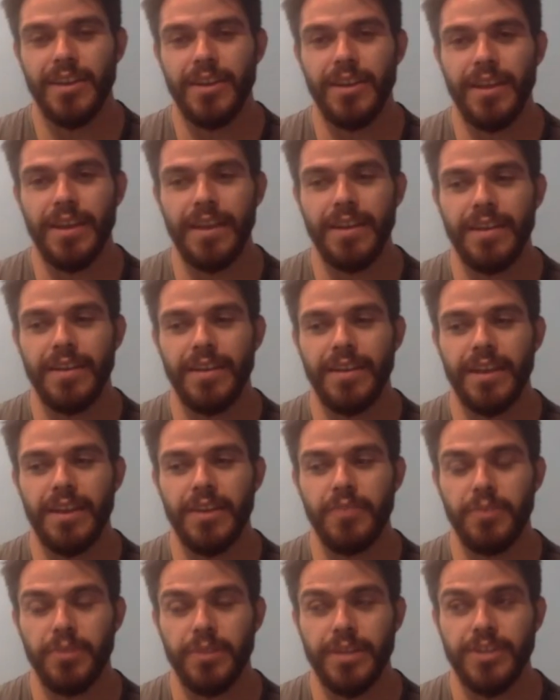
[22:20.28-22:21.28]
in, and and
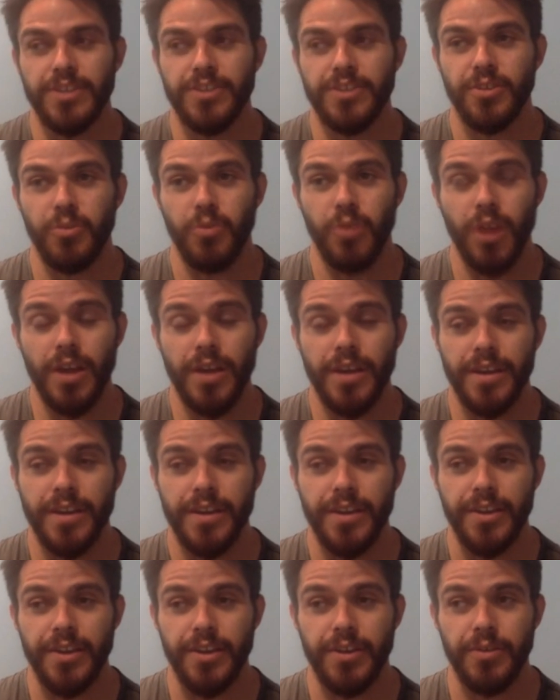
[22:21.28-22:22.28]
in relation to
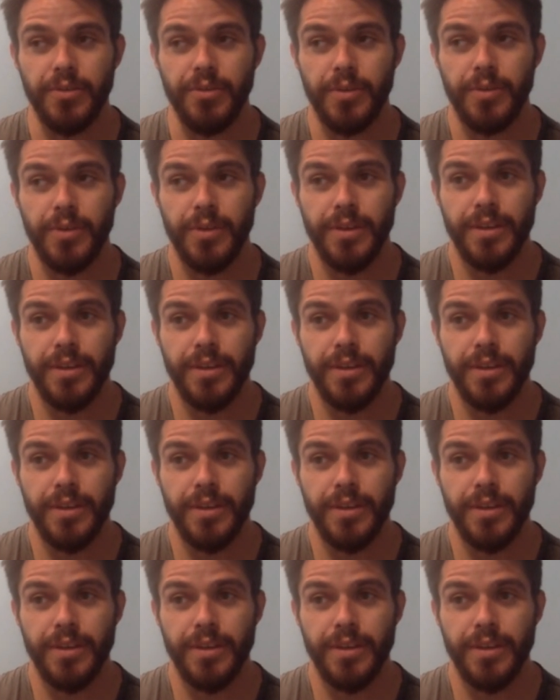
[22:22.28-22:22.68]
walking, you know,